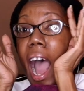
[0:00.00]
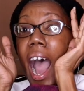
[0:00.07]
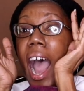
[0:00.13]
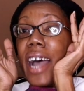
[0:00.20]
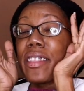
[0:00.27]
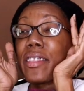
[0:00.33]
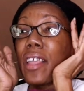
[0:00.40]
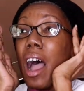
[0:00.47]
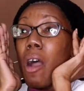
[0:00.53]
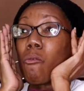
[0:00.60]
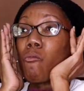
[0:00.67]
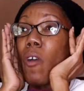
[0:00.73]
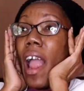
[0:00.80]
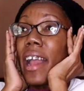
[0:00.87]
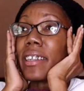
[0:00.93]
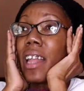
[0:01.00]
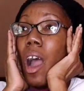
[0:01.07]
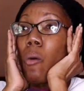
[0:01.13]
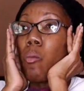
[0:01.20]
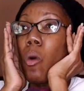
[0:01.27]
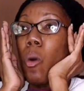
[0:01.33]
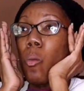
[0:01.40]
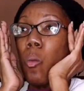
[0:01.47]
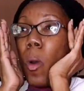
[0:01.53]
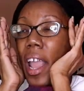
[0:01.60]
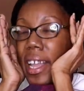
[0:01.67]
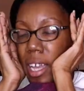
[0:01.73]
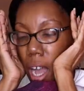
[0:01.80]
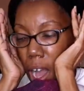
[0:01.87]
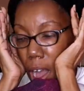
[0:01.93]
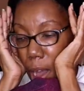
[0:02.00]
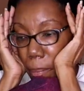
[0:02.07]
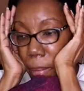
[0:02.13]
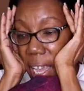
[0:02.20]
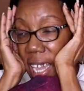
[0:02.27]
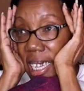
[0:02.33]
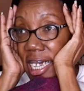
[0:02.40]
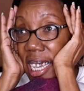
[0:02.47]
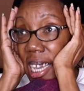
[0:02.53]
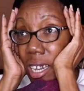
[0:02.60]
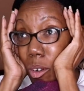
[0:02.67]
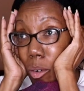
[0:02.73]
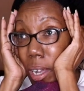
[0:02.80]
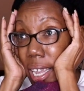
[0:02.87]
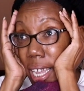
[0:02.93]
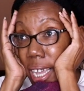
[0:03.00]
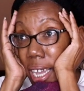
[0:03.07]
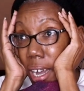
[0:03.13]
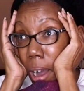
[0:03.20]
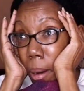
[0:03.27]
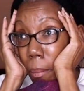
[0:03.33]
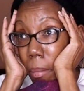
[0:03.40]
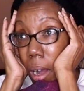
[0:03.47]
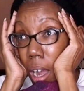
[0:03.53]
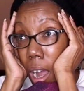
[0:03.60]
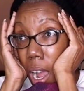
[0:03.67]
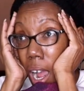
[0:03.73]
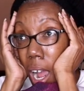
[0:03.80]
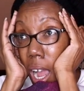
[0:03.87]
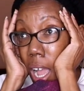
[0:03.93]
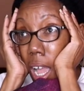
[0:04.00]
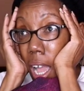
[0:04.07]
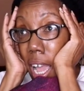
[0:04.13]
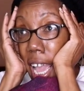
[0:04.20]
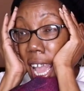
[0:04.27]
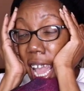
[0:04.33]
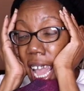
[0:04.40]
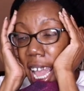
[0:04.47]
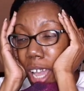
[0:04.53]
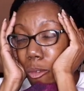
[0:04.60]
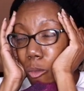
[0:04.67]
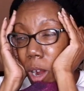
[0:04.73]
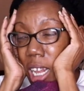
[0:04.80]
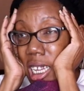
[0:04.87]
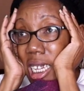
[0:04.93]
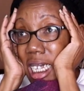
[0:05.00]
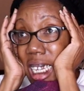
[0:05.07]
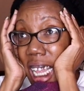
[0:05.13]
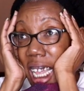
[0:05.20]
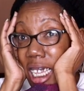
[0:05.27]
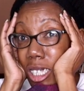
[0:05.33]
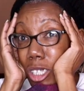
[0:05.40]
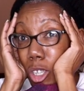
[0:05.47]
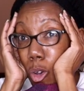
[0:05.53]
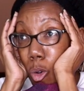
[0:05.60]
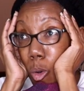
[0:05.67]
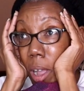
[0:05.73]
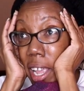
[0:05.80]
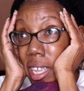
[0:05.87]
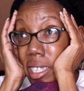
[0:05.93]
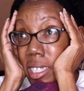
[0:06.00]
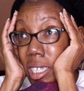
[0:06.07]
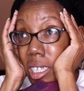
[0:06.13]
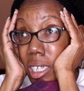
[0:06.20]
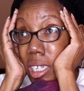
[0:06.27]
I thought Ragnar would wake up and kill him. He really did do it.